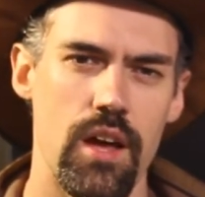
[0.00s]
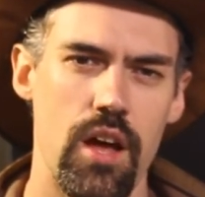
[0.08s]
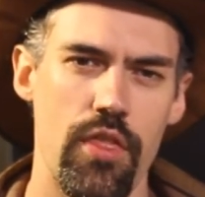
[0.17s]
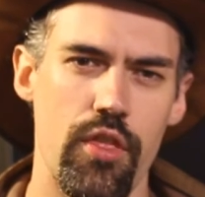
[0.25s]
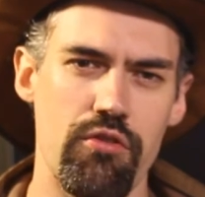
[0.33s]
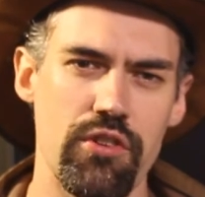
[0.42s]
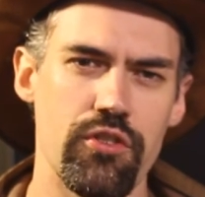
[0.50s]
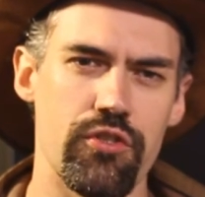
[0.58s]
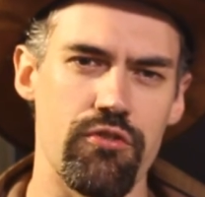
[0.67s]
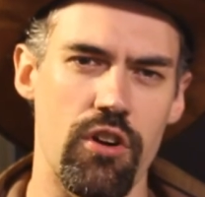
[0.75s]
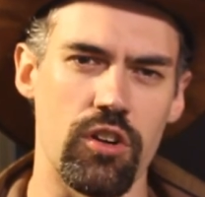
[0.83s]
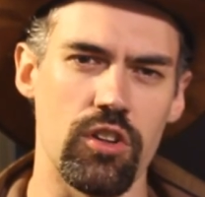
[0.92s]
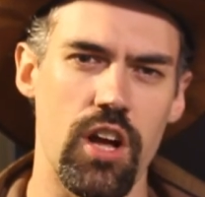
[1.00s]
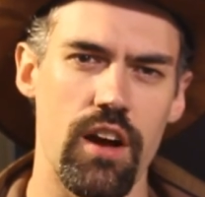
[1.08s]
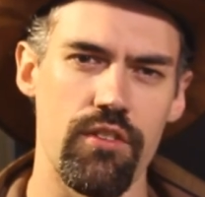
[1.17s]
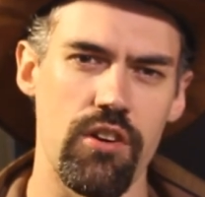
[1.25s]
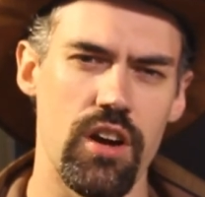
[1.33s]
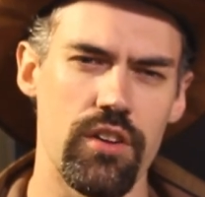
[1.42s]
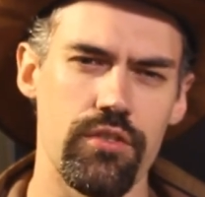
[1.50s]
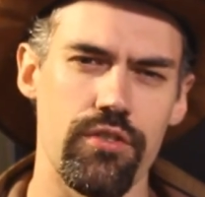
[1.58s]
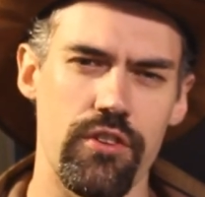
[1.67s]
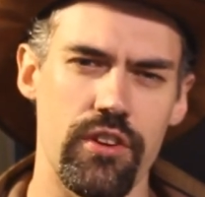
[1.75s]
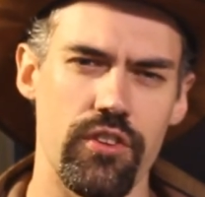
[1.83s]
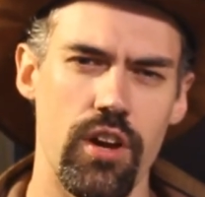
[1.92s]
The Richard Struggle cover art, for
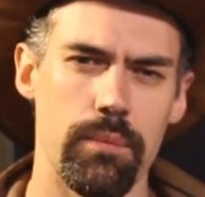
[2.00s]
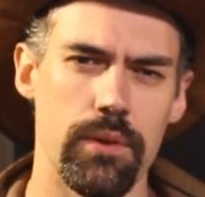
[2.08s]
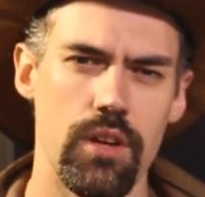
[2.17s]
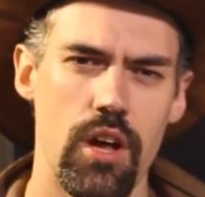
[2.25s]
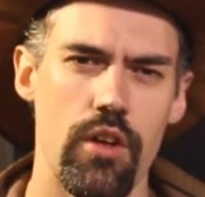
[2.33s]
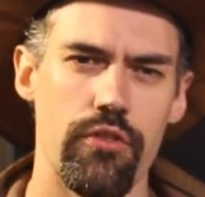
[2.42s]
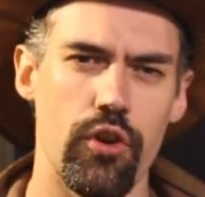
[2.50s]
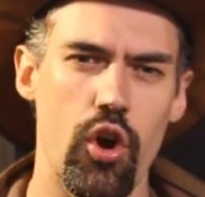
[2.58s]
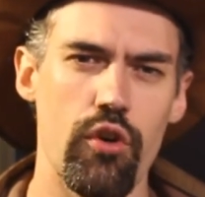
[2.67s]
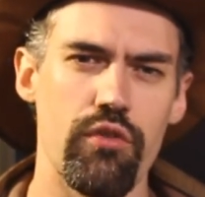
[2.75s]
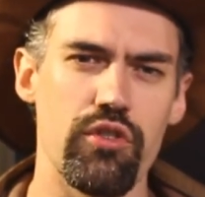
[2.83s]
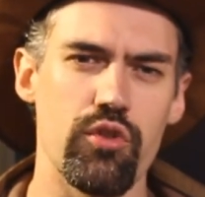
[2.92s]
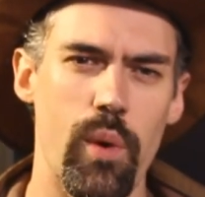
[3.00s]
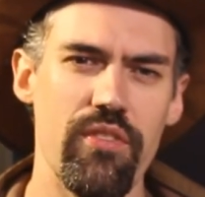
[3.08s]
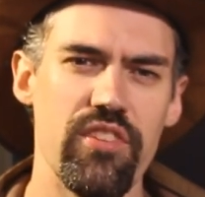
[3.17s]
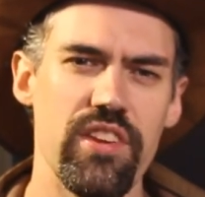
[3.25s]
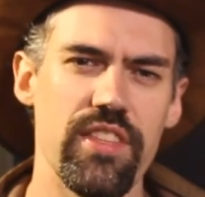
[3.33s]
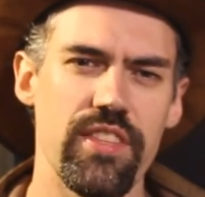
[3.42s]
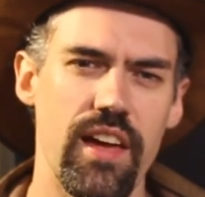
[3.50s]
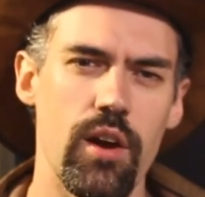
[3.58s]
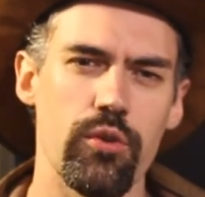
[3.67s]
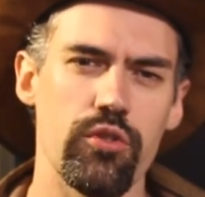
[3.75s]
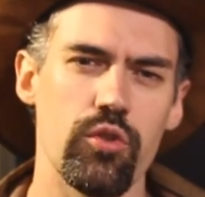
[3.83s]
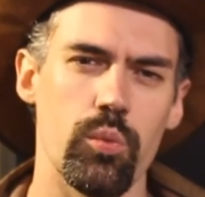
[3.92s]
example, took over
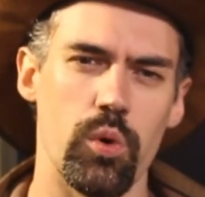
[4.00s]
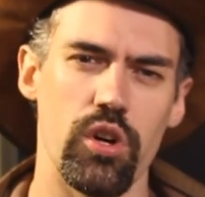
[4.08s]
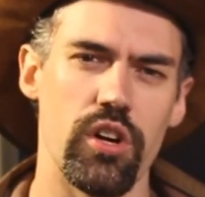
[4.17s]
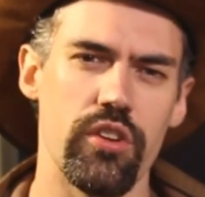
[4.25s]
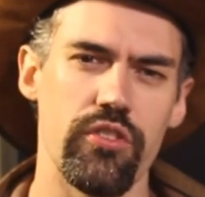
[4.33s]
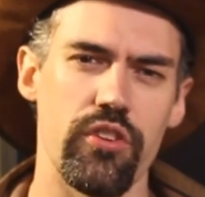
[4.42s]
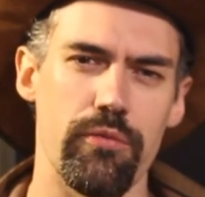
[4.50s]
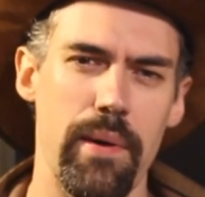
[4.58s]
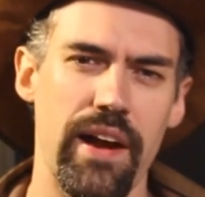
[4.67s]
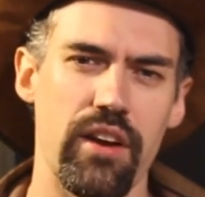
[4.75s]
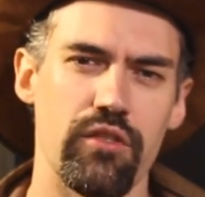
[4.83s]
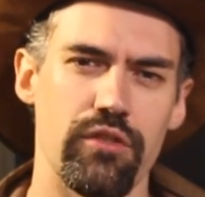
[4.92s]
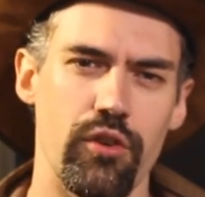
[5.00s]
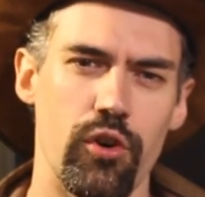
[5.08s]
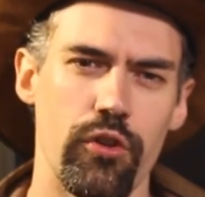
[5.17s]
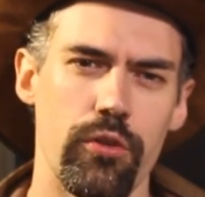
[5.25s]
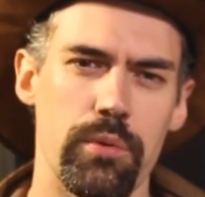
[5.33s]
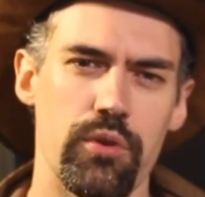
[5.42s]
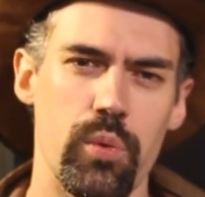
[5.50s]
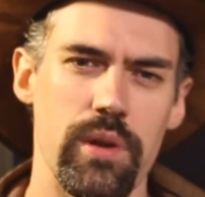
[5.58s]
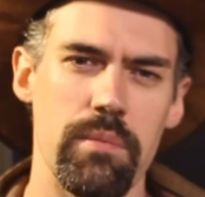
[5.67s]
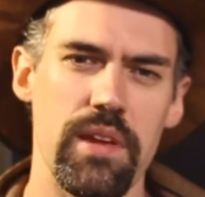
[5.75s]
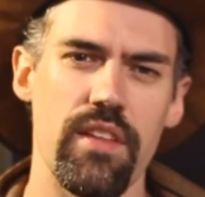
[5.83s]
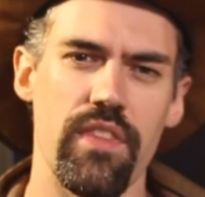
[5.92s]
20,000 words of back and forth between
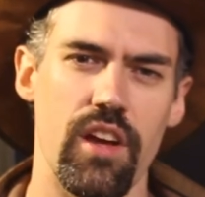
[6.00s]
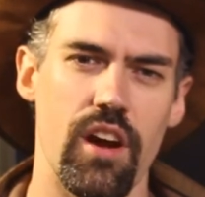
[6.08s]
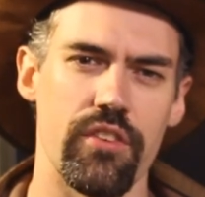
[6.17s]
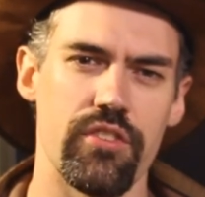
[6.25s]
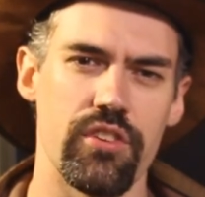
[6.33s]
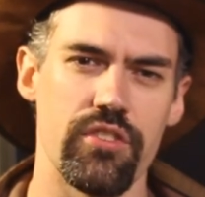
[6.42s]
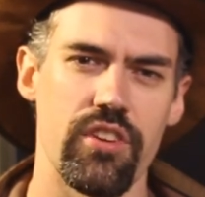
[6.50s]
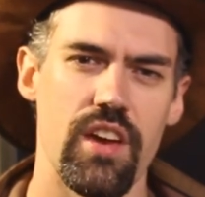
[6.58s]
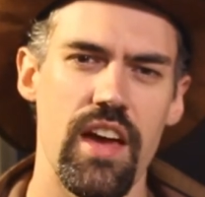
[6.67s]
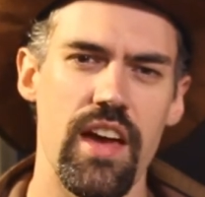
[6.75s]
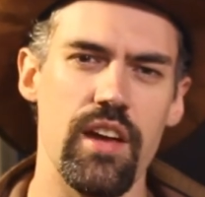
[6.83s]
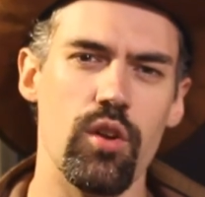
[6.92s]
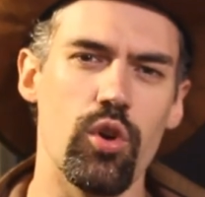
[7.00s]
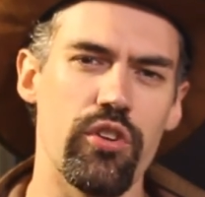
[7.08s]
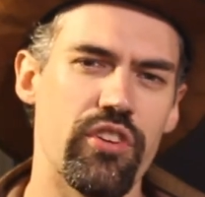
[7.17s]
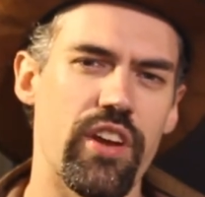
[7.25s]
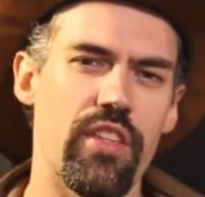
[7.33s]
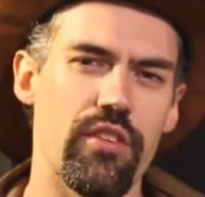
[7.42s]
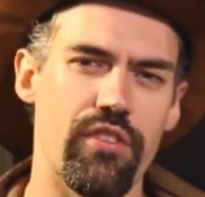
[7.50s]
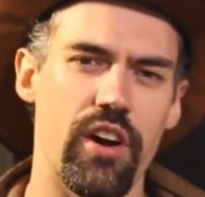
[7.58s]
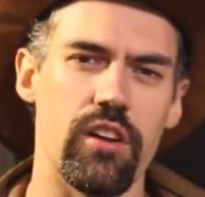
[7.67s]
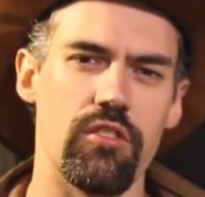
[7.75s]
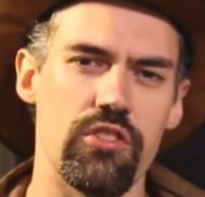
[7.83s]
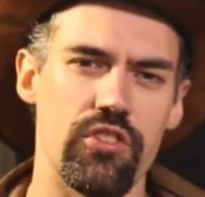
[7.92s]
me and the artist in order to get the
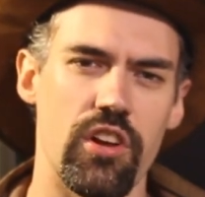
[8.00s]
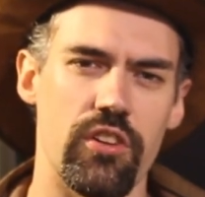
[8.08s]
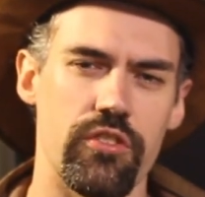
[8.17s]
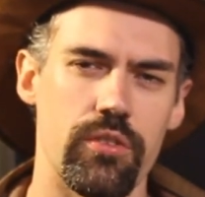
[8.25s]
final result.